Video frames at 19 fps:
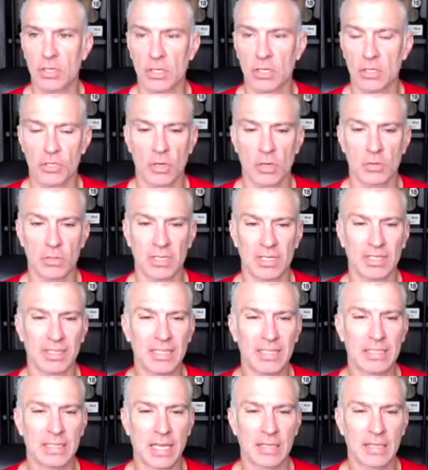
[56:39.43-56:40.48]
at shows and at
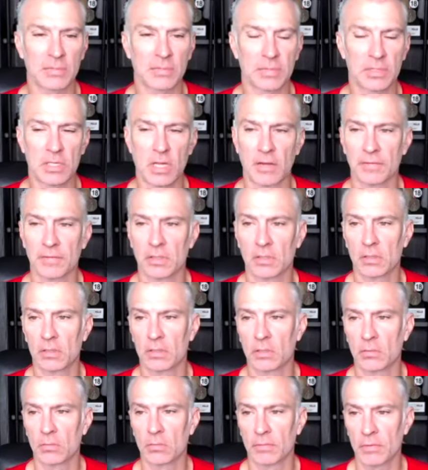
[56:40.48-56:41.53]
least get some stuff
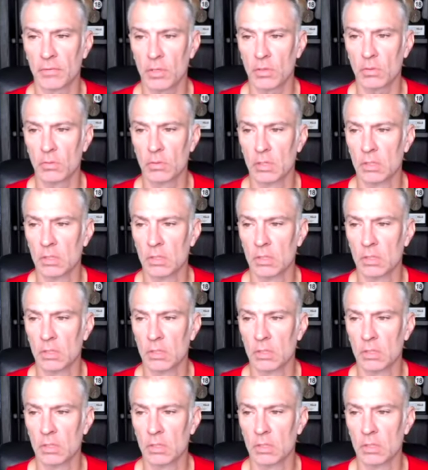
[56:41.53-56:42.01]
to review.